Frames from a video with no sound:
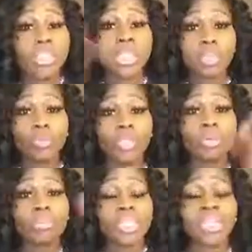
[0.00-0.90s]
are
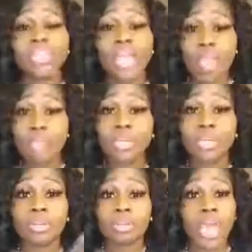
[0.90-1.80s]
dealing with those things that
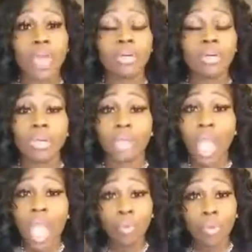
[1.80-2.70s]
happen in our
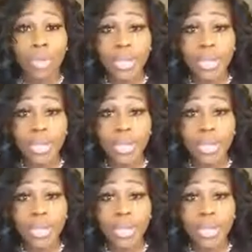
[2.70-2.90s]
childhood.